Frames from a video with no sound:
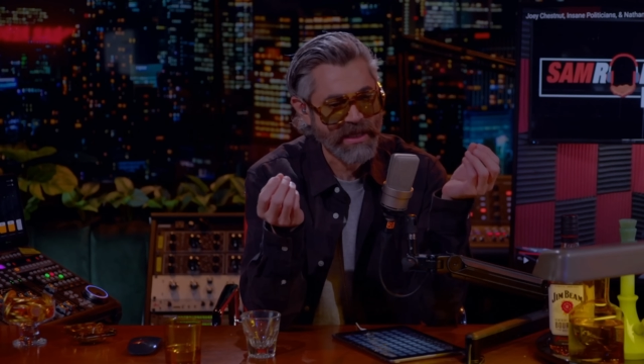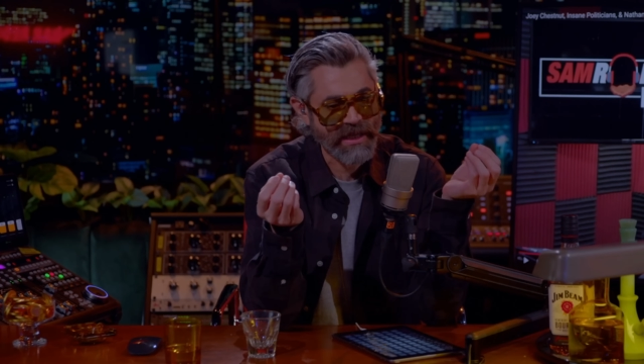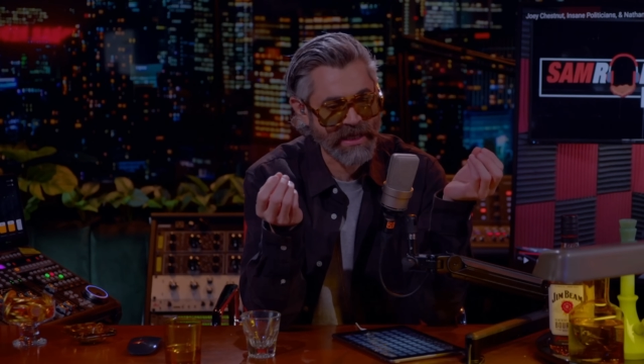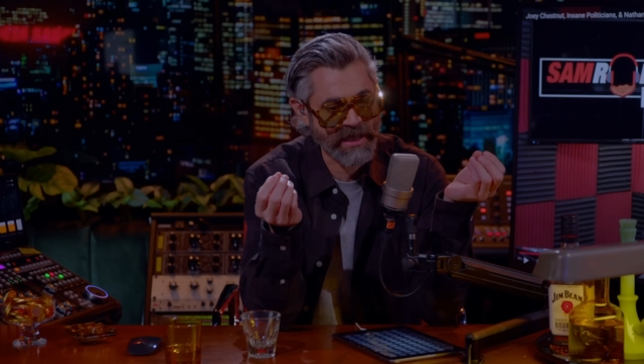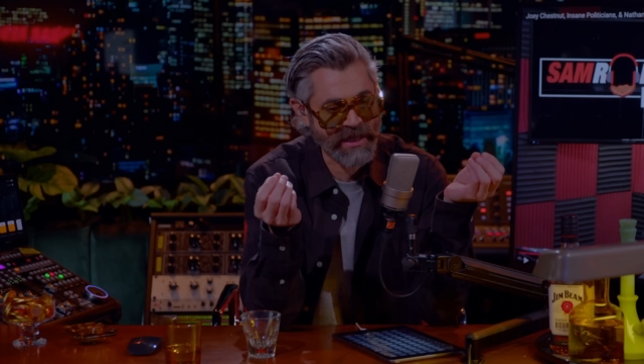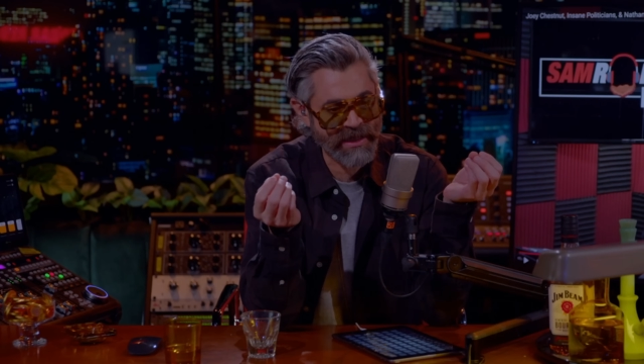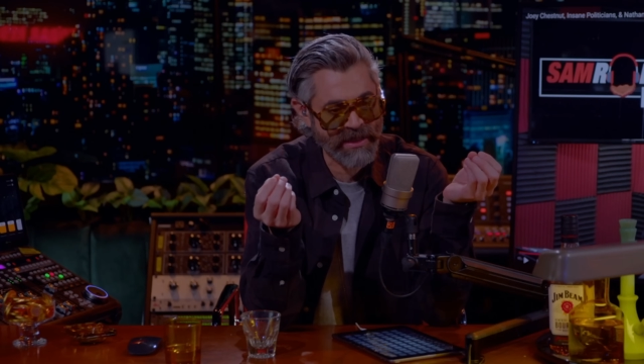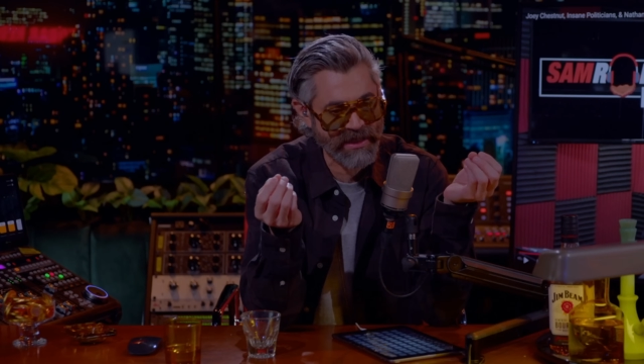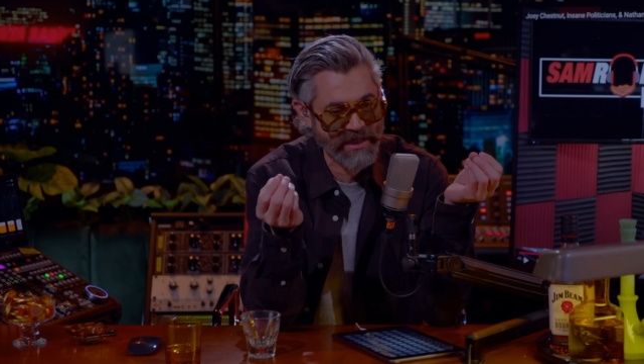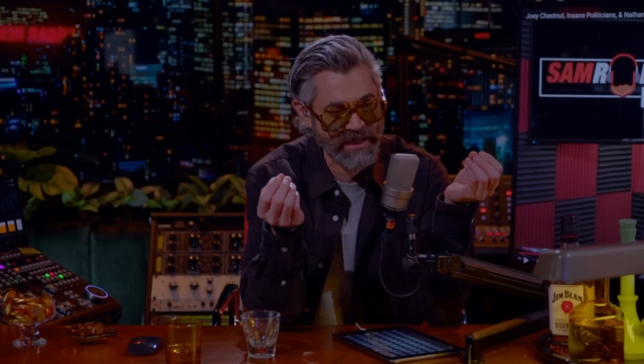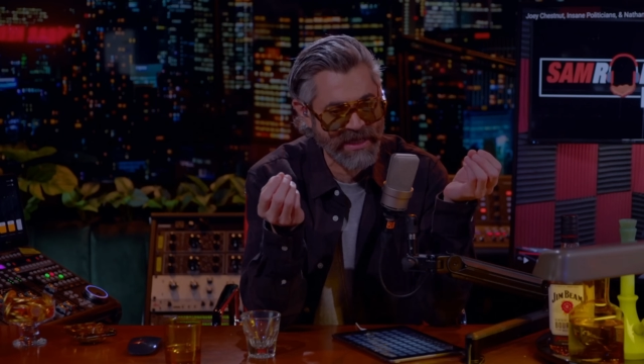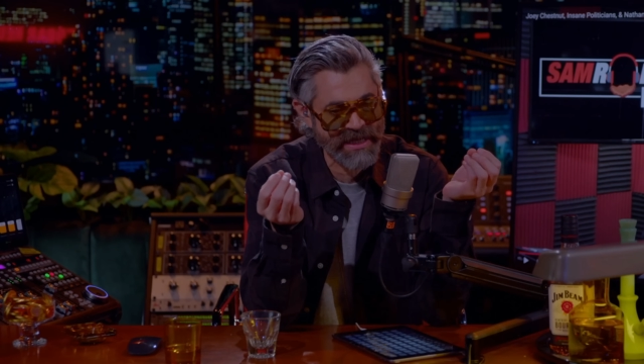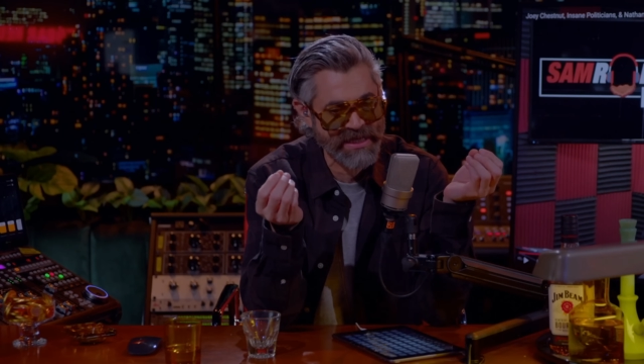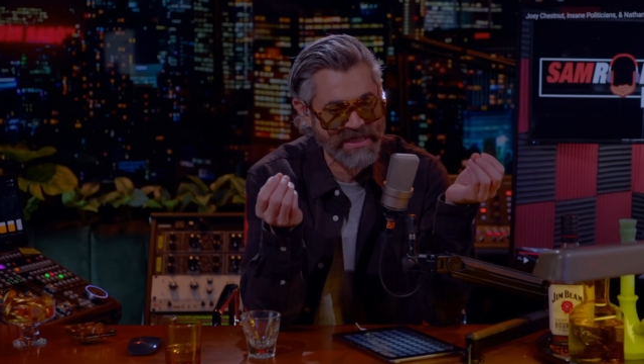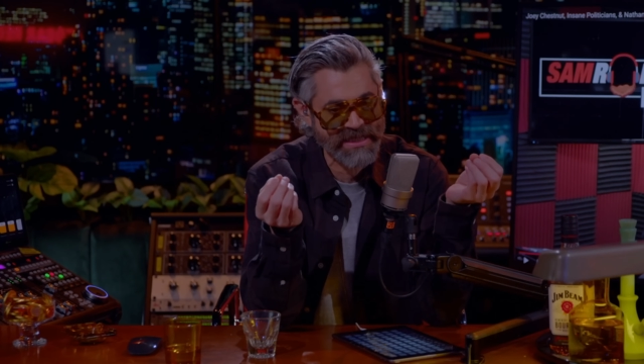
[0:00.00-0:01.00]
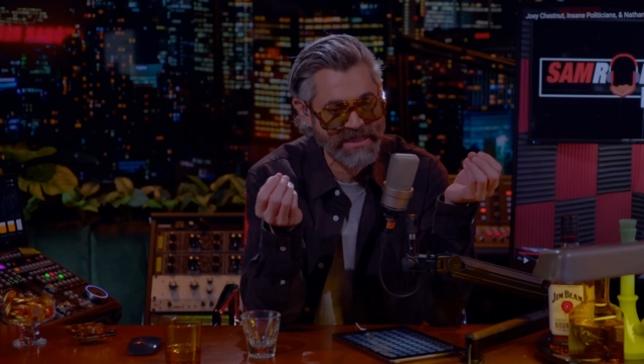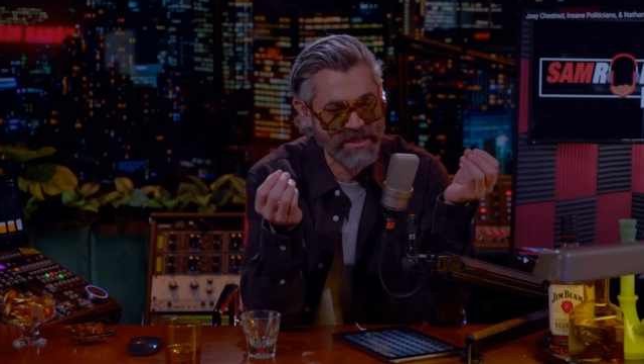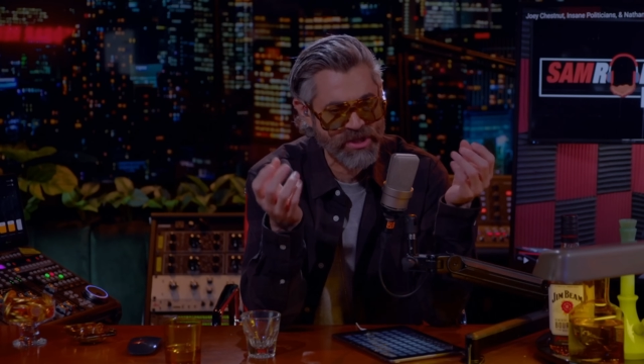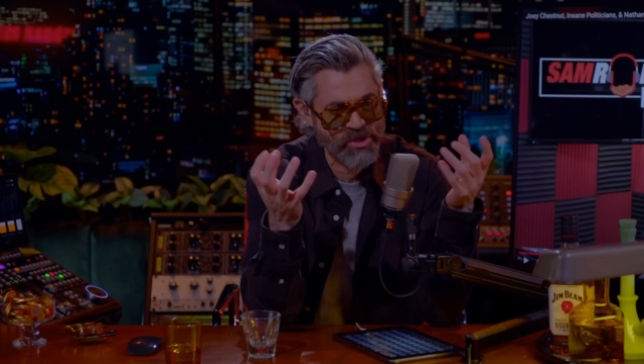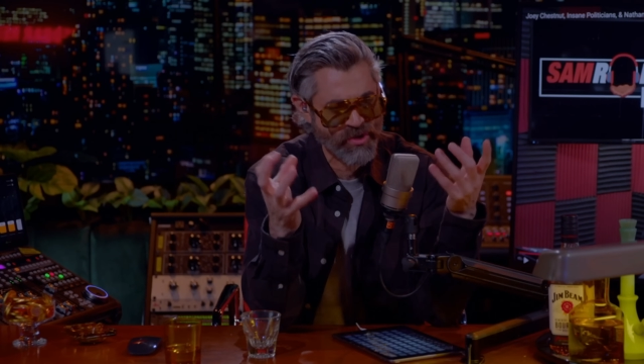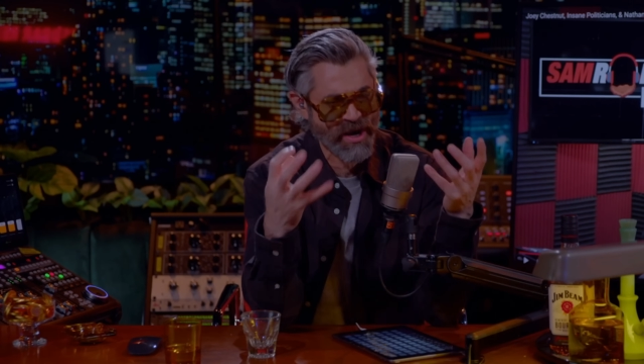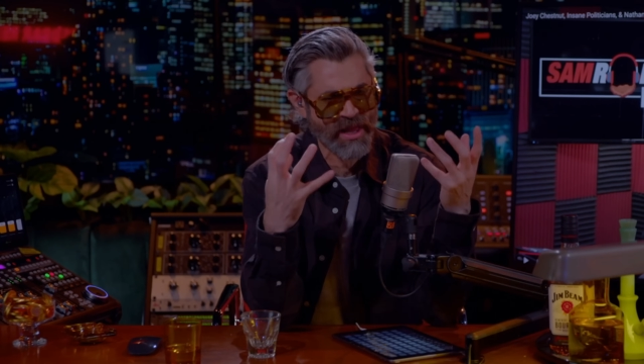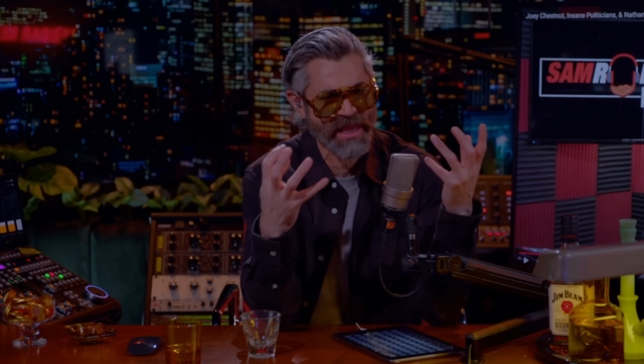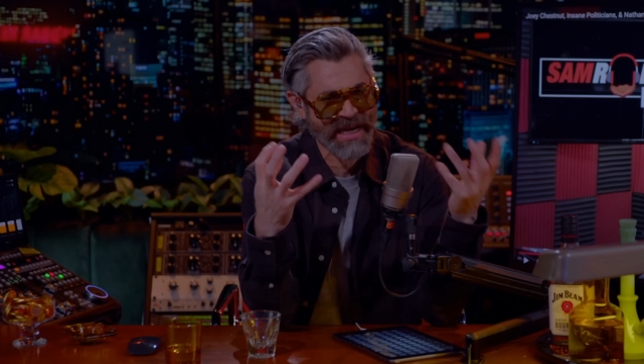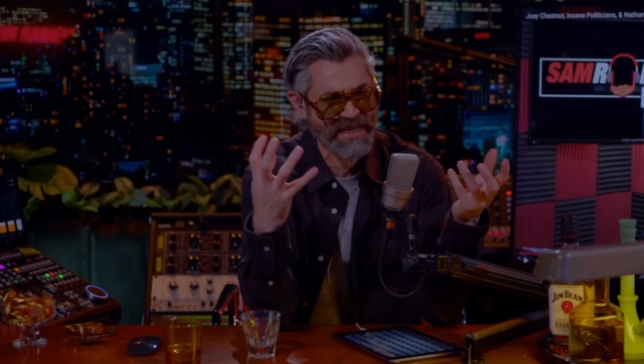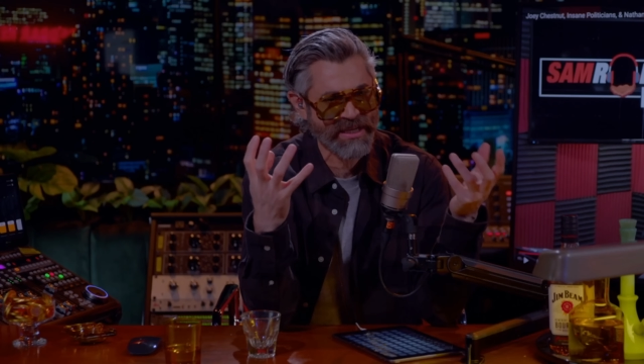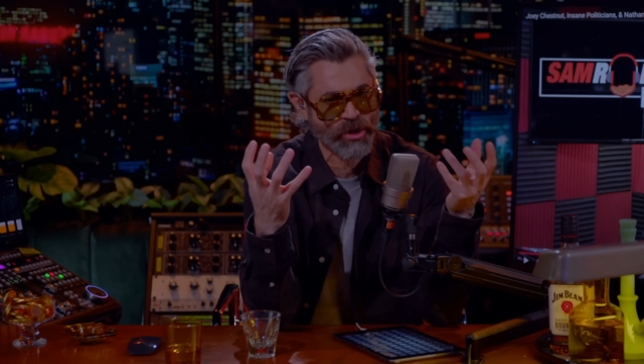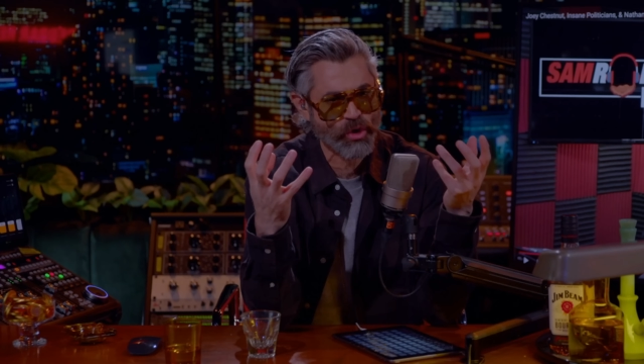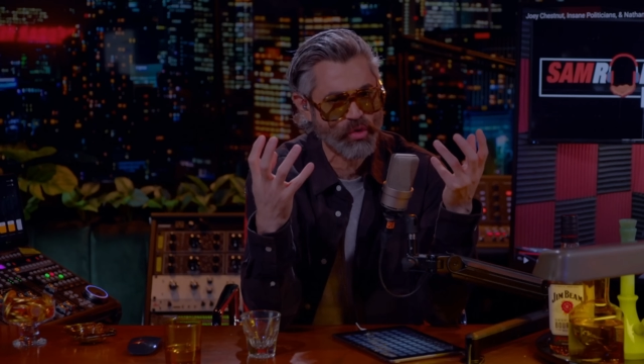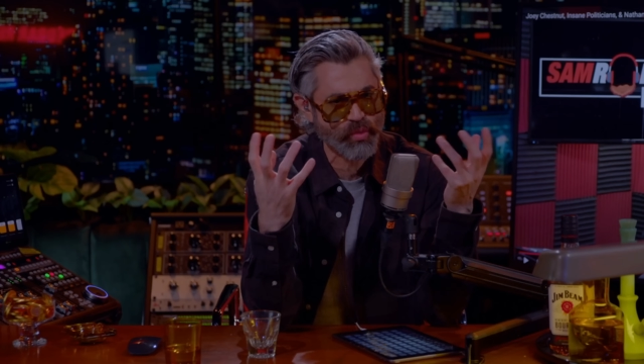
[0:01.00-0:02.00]
and you're all
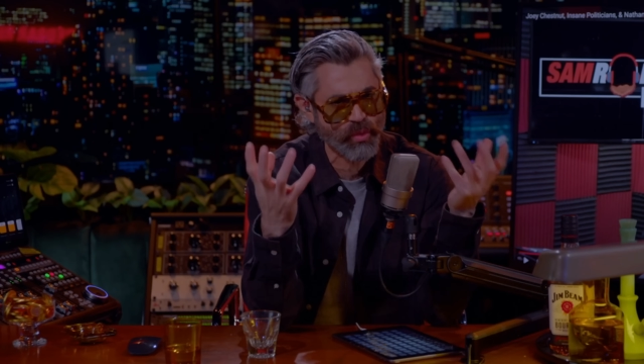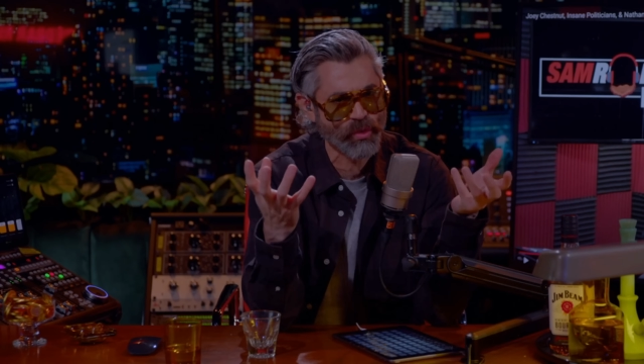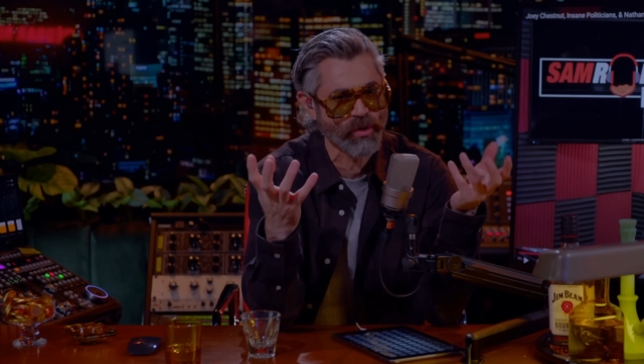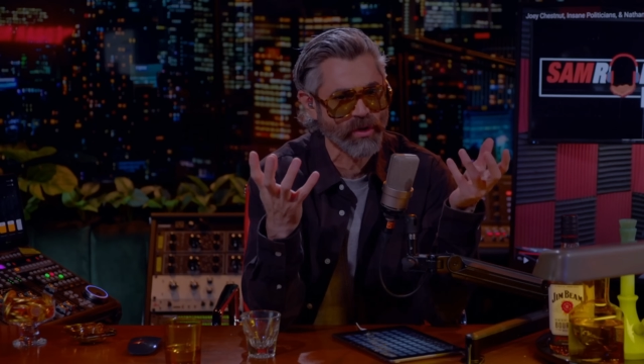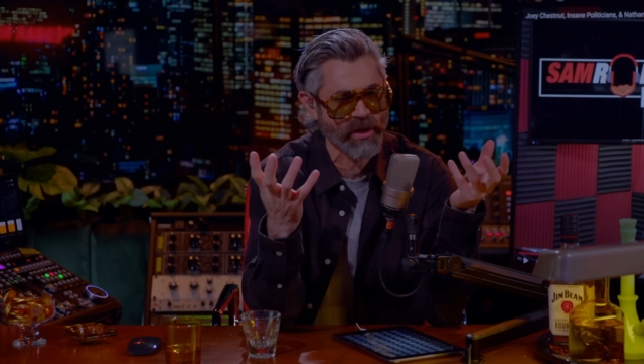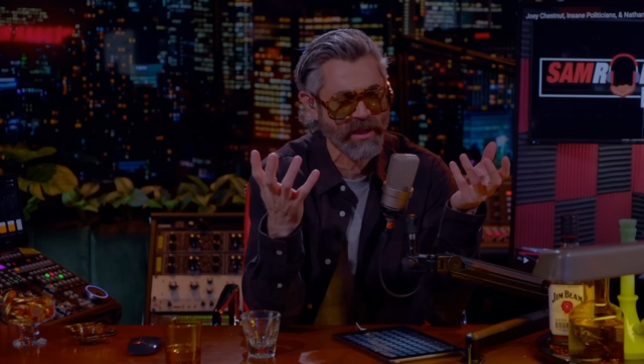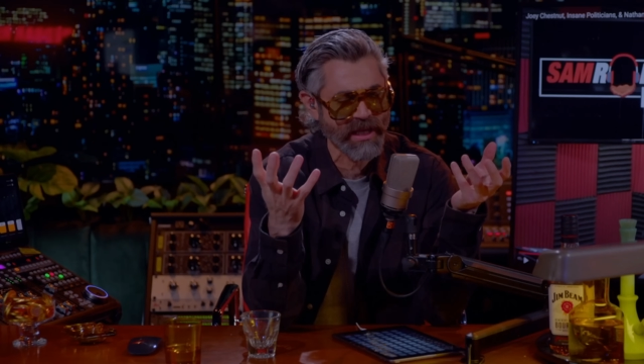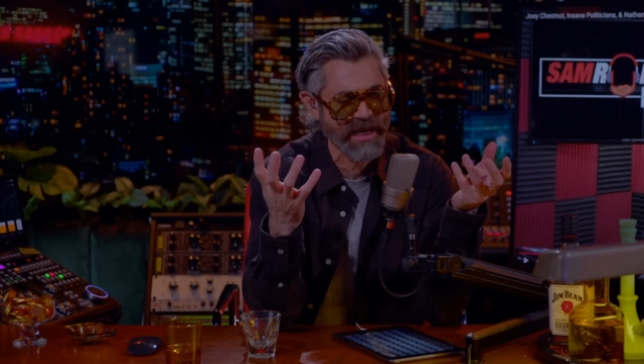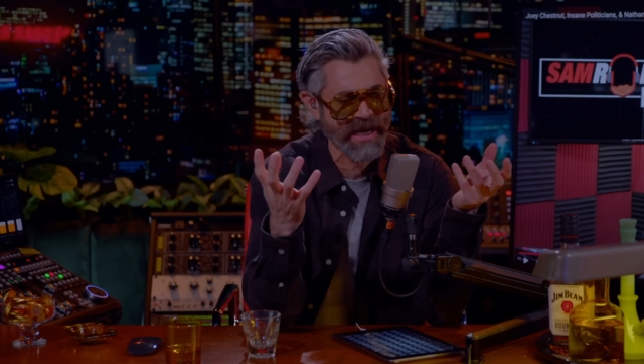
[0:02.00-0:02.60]
acting cruel,